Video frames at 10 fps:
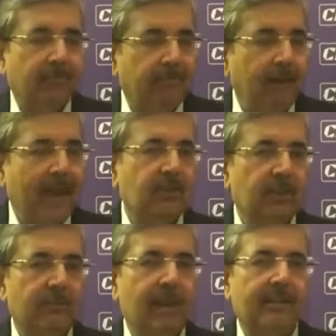And the
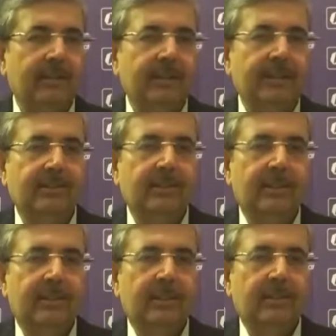fact of the matter
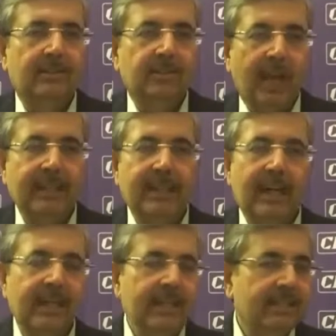is,
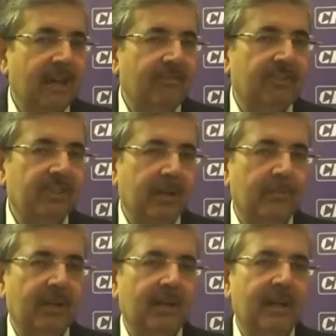China is our neighbor,
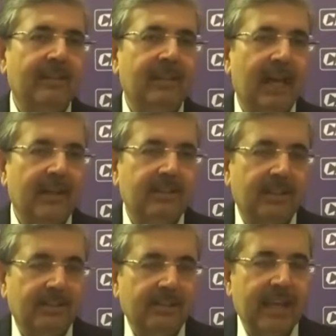and that is a
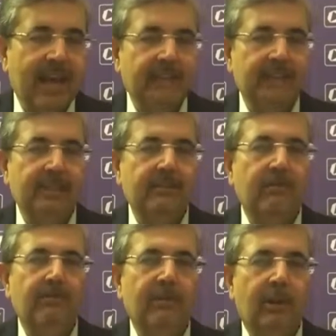reality we will
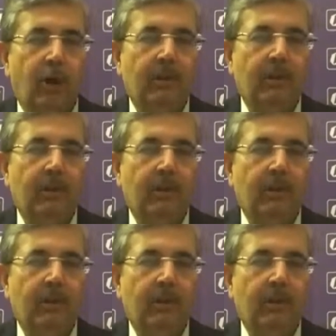always have.